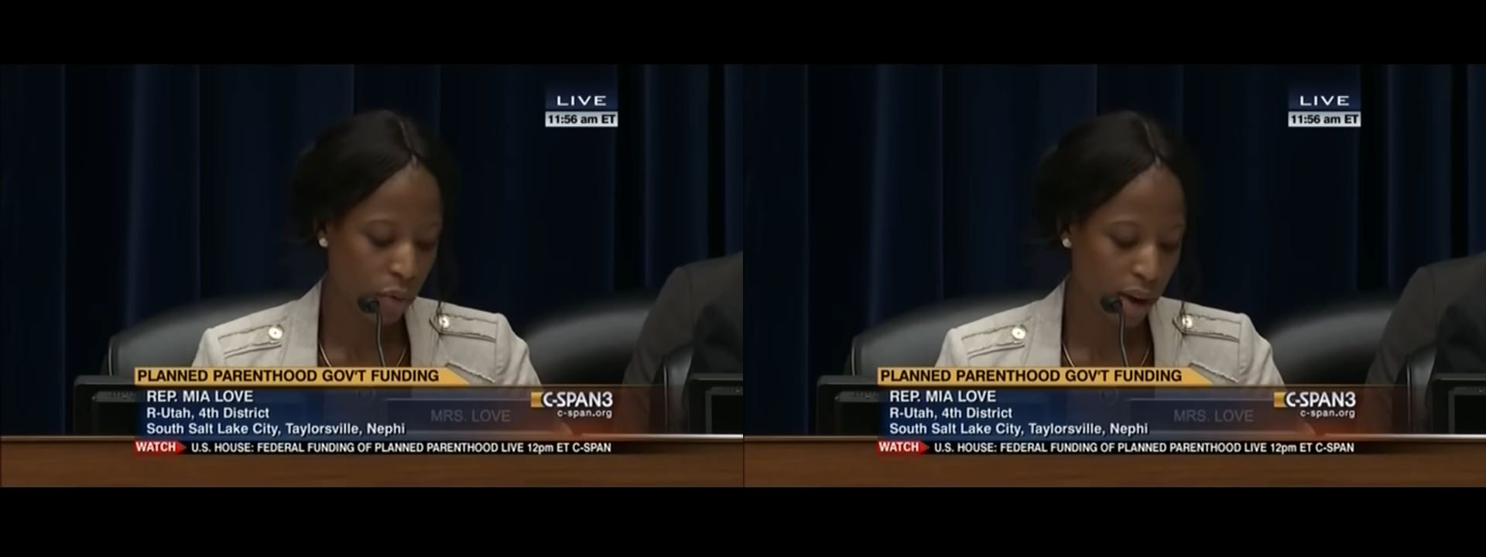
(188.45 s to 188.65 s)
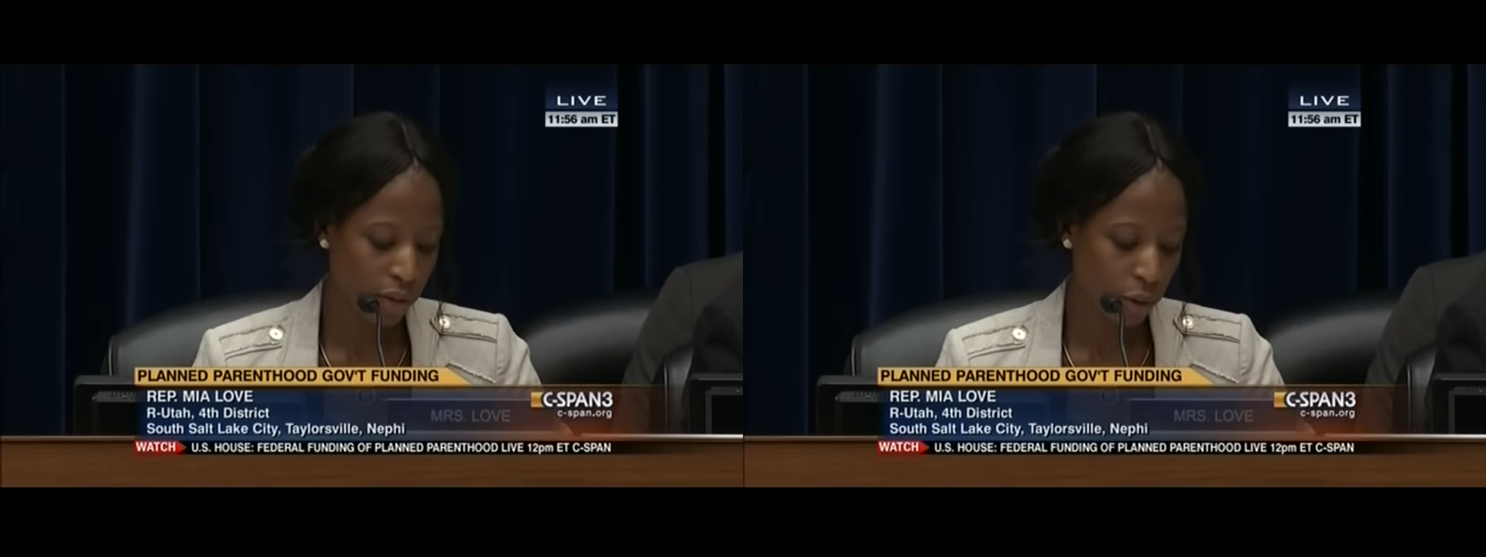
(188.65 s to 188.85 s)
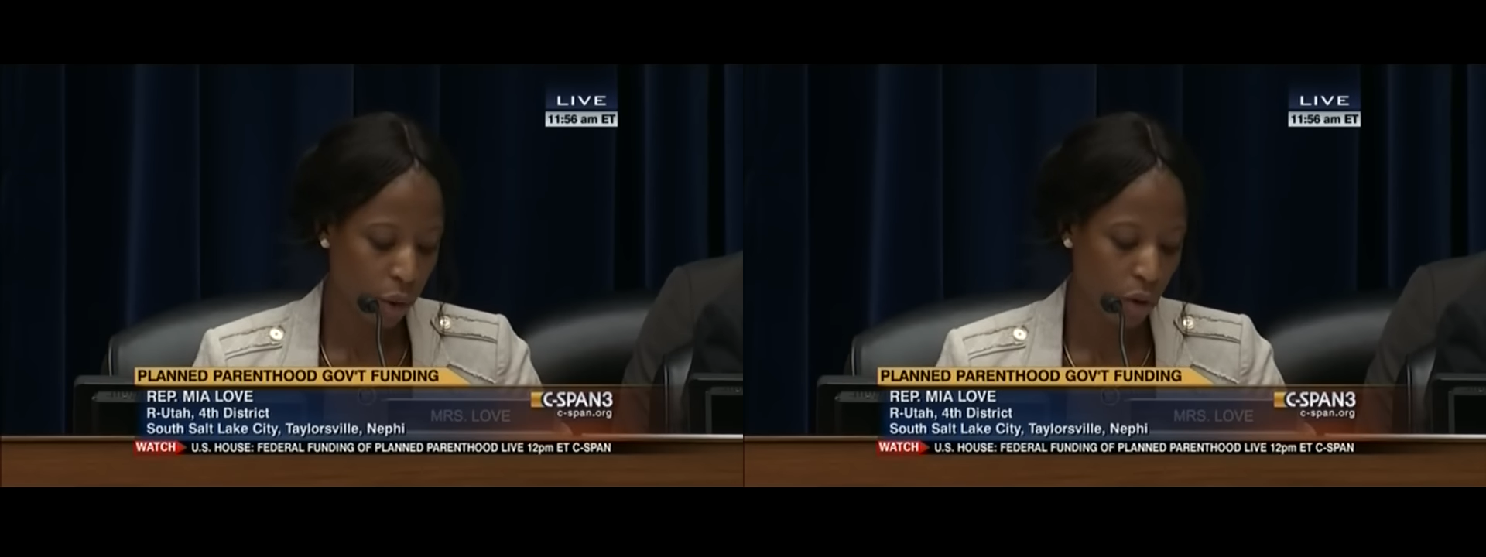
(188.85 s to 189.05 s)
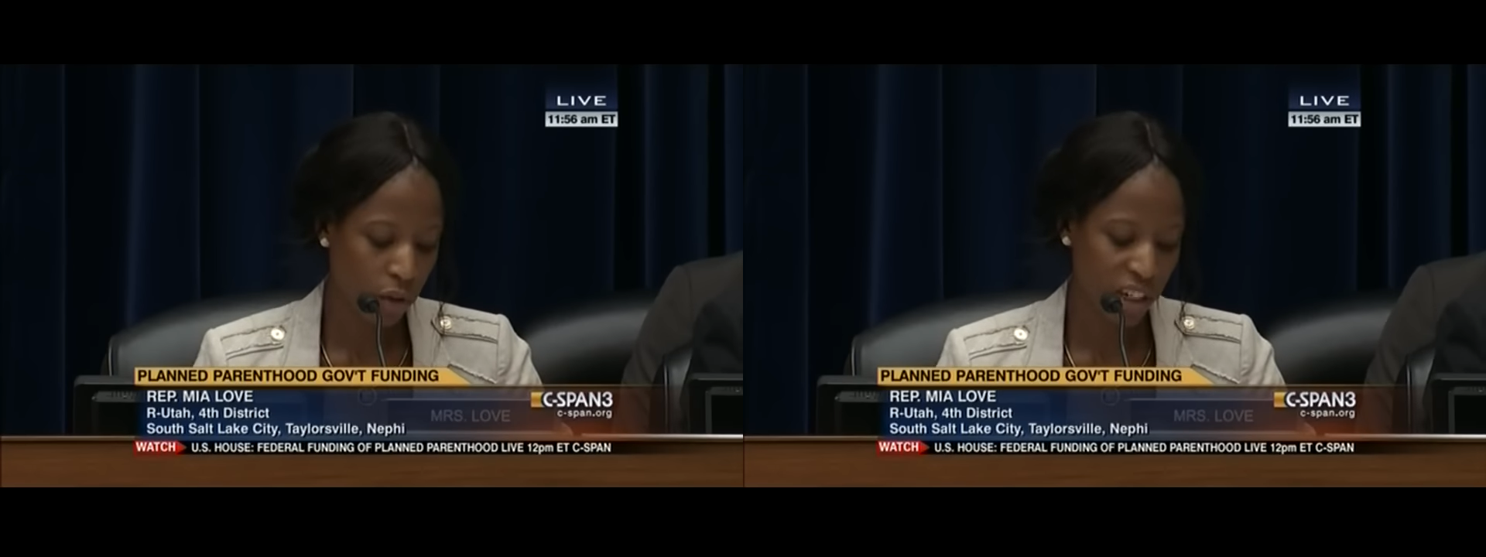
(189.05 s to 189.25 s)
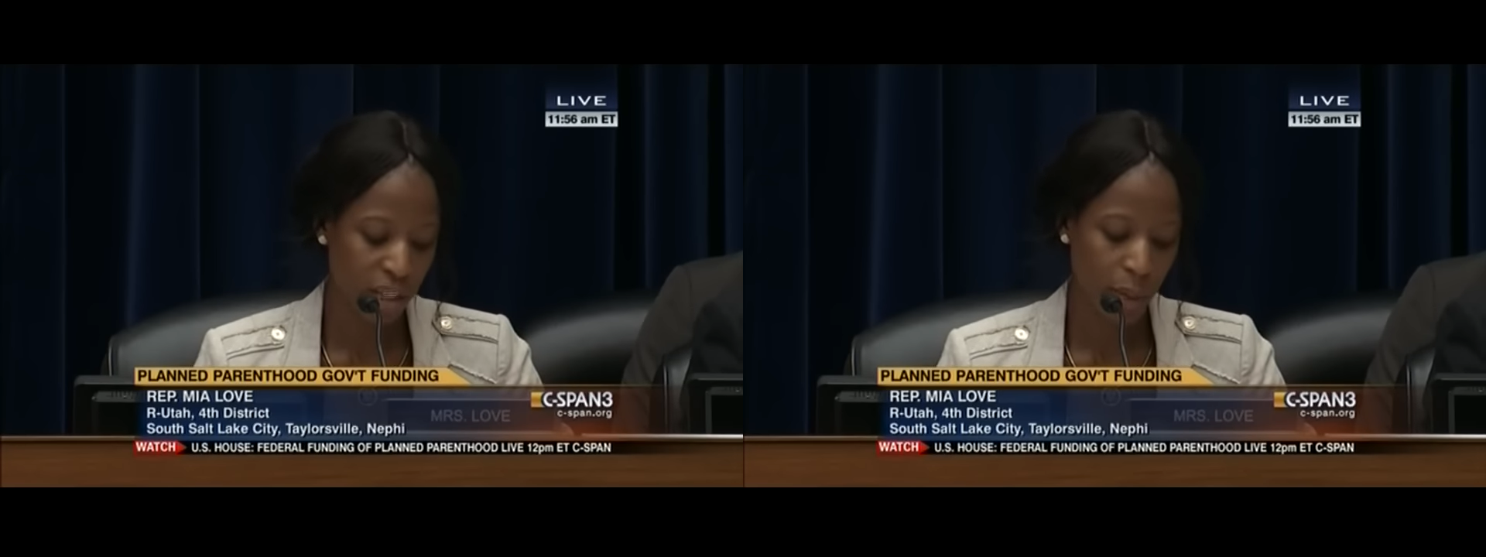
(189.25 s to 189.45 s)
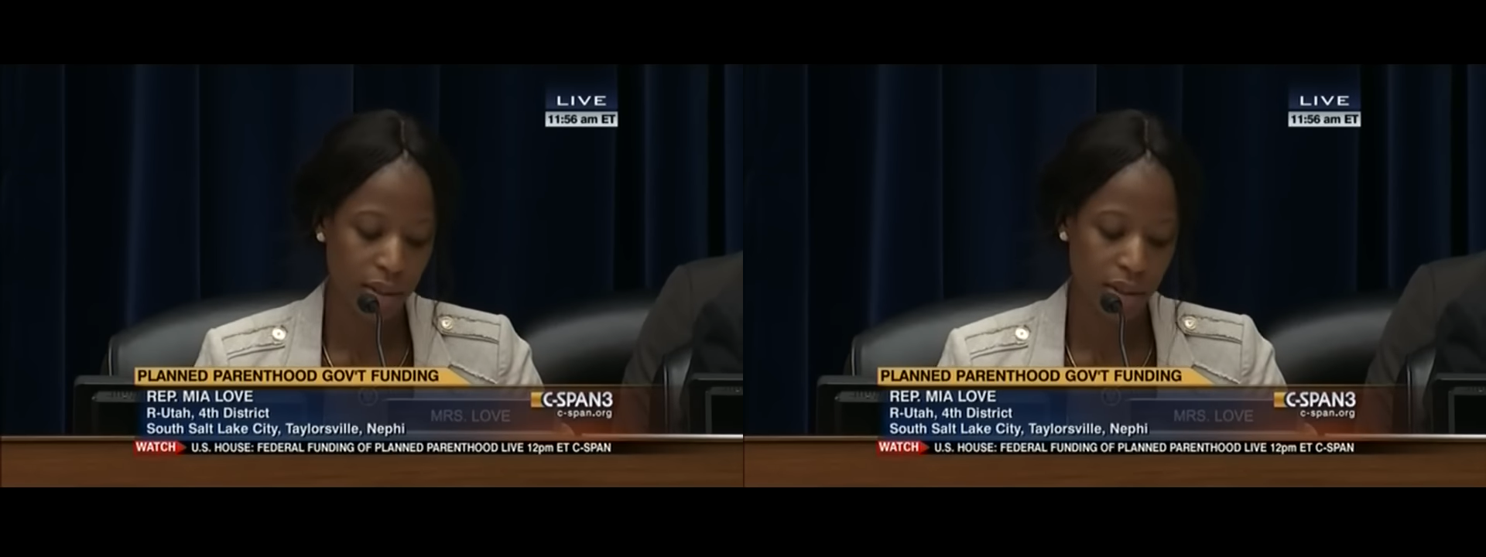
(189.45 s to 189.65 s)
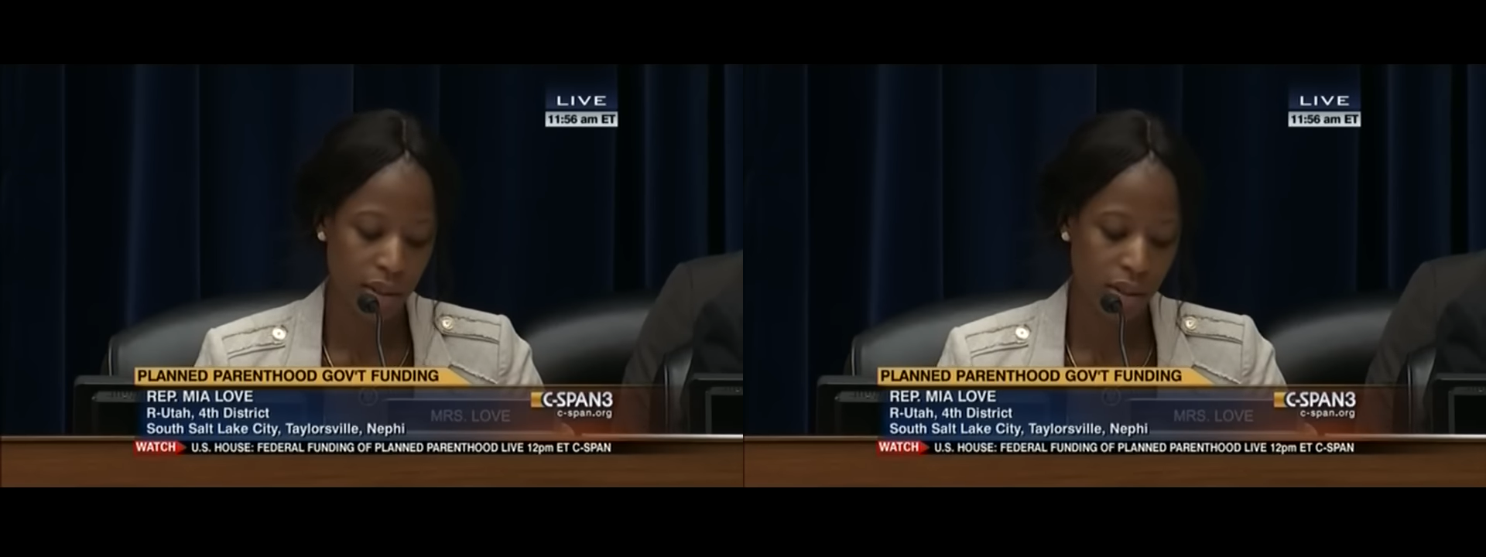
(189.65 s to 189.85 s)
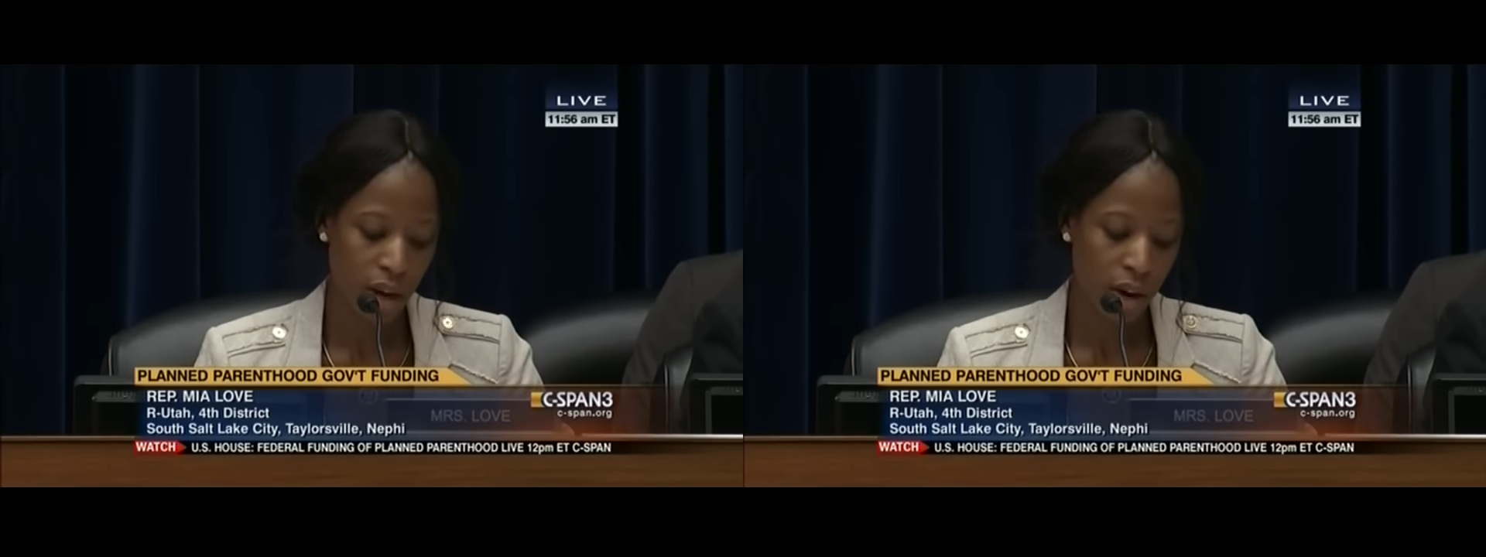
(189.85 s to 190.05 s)
revenue over
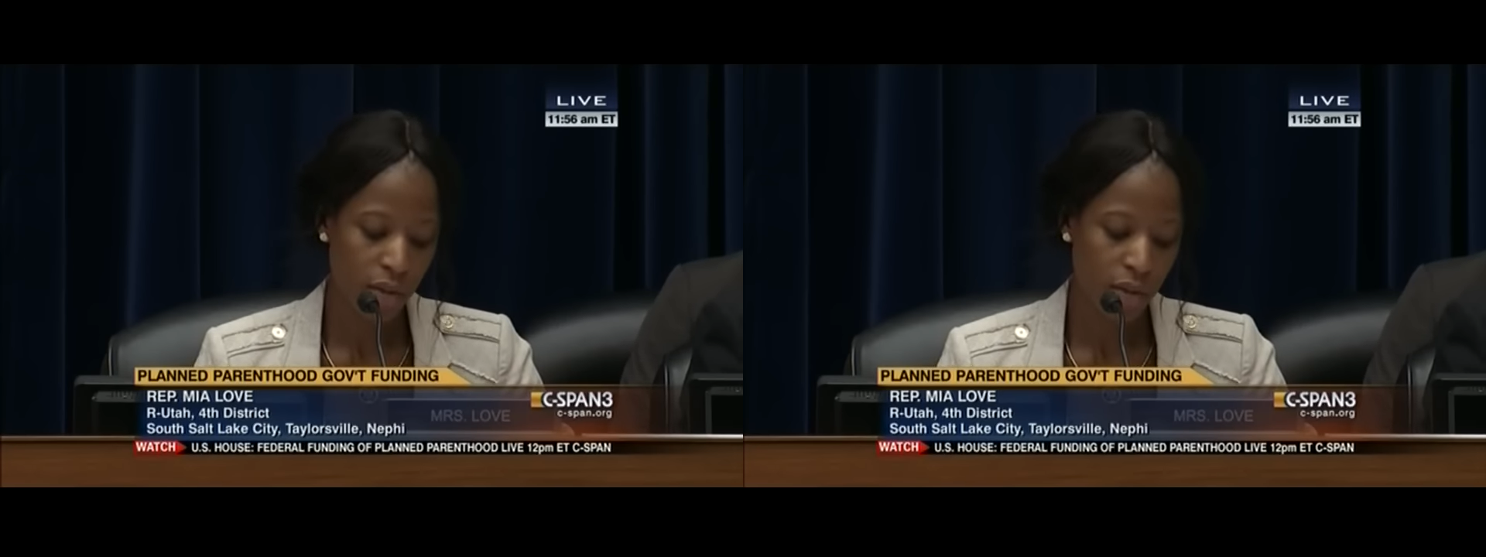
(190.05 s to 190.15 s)
expenses.